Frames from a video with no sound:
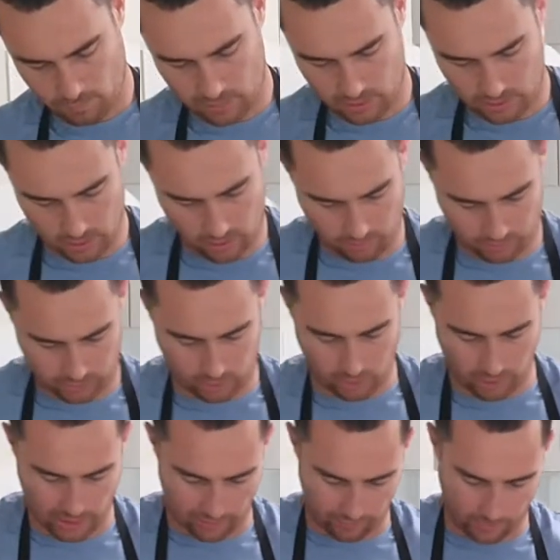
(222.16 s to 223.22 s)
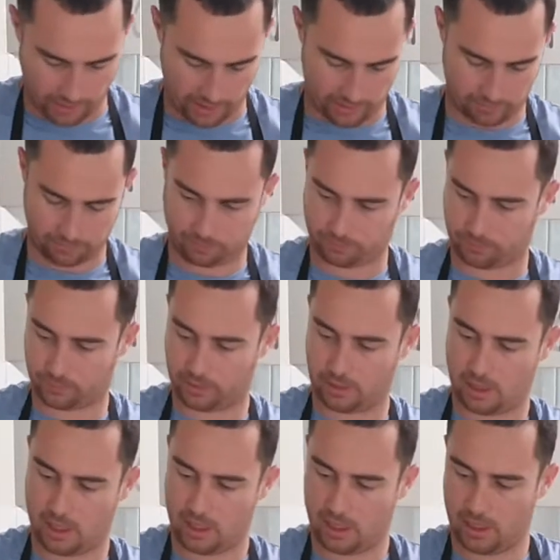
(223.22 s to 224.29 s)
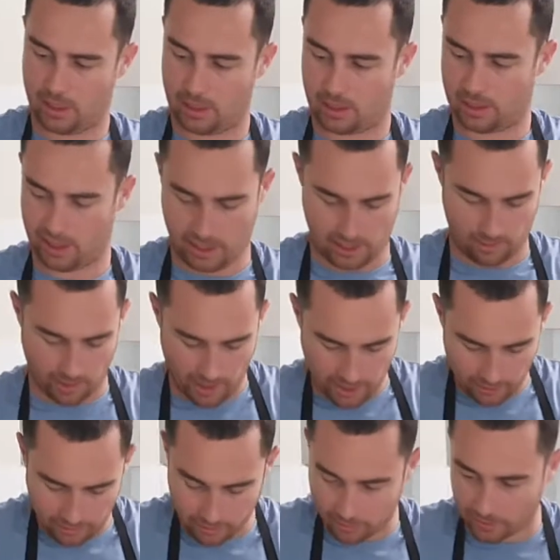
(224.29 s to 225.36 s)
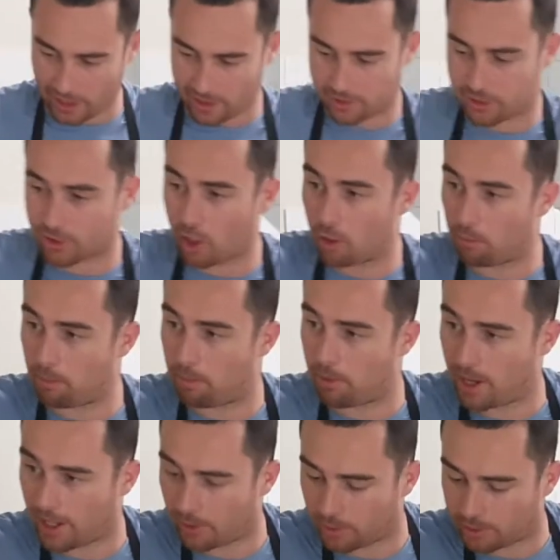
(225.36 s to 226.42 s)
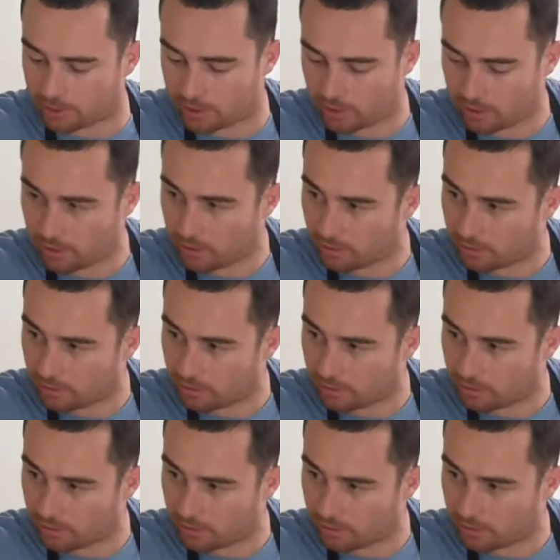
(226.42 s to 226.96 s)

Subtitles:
Oh, it's gone everywhere. Anyway, as salt way would do.